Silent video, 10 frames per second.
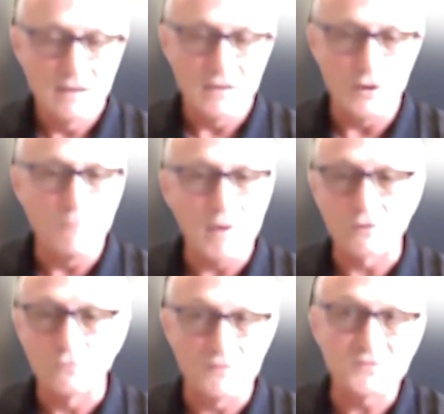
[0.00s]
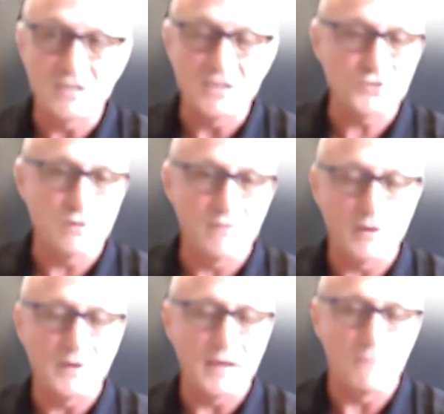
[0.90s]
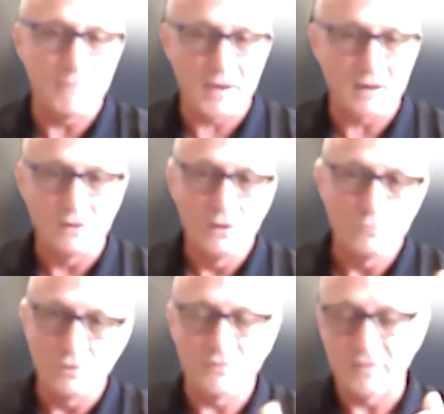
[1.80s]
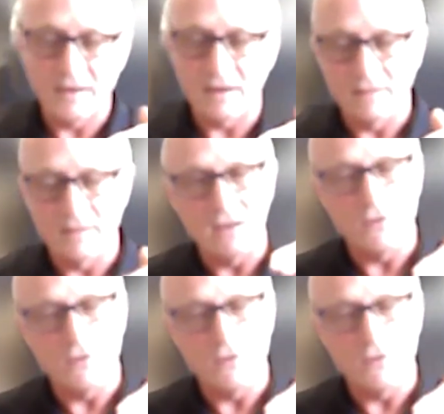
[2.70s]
Metal roof's the issue over here. We get metal roof, and then you